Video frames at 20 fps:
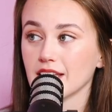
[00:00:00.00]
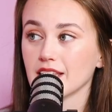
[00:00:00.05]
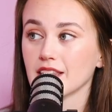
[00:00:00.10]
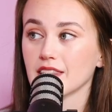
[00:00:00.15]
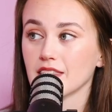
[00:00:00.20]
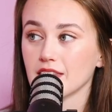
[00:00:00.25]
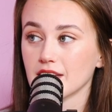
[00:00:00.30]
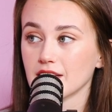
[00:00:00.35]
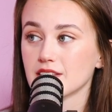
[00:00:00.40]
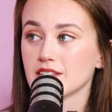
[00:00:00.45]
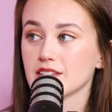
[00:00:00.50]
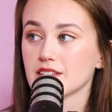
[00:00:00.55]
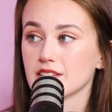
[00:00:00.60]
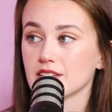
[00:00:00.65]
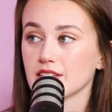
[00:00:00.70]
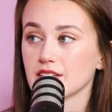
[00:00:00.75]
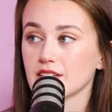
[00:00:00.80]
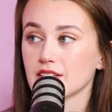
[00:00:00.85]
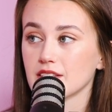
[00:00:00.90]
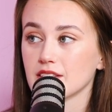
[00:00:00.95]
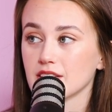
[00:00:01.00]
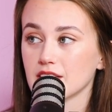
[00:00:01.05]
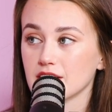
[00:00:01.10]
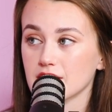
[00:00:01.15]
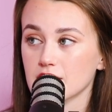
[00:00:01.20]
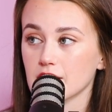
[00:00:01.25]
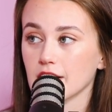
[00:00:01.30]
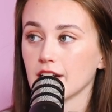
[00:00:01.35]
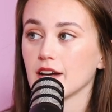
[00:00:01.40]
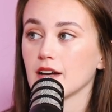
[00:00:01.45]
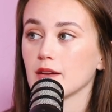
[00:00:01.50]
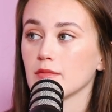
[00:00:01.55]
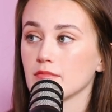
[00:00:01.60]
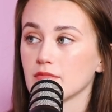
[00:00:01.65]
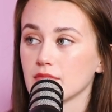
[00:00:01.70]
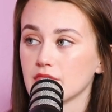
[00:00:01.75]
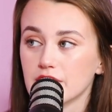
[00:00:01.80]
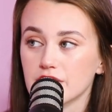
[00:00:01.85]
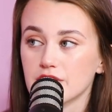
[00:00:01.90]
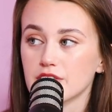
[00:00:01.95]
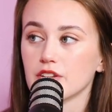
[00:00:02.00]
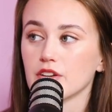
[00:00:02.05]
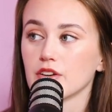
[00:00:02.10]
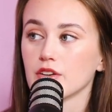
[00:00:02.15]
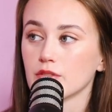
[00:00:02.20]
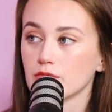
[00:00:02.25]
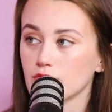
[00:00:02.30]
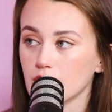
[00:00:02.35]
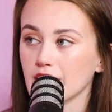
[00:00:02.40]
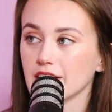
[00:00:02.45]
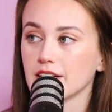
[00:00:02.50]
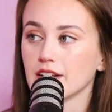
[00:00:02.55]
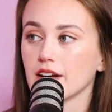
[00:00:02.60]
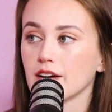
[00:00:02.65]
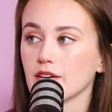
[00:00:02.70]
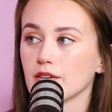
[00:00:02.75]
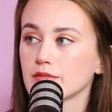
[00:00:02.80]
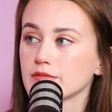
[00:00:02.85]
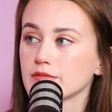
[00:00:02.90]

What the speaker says: Like this time, this year, right now.